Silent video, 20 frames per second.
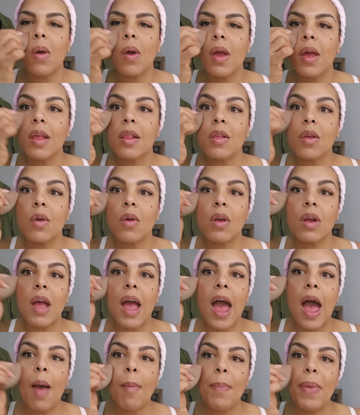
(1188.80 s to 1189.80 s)
It's
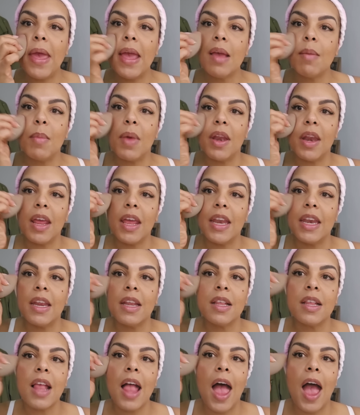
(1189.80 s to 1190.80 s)
how pigmented
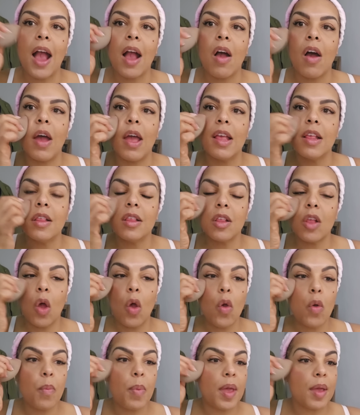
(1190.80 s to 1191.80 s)
is that, guys?
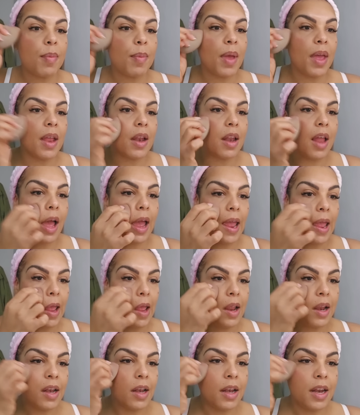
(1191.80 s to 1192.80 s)
So pigmented, like
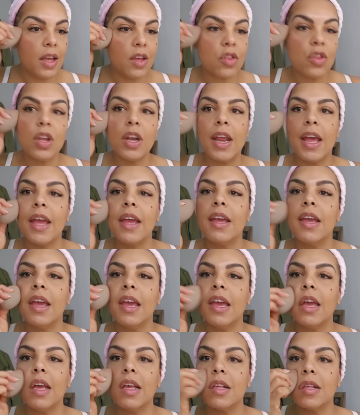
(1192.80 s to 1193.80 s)
literally,
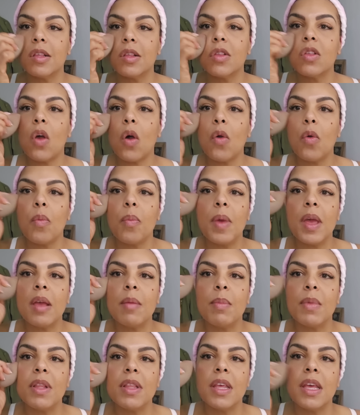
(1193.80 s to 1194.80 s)
it is so
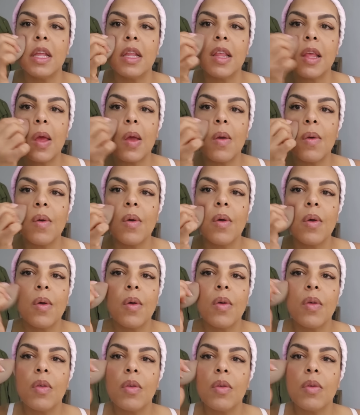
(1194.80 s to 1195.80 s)
pigmented.
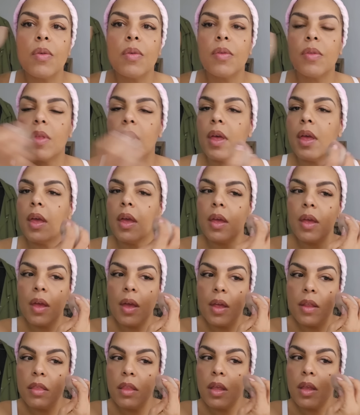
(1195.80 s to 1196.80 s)
There,
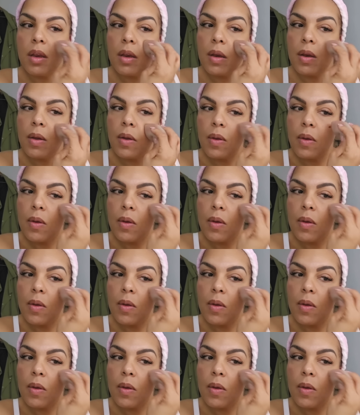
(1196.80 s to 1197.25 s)
and then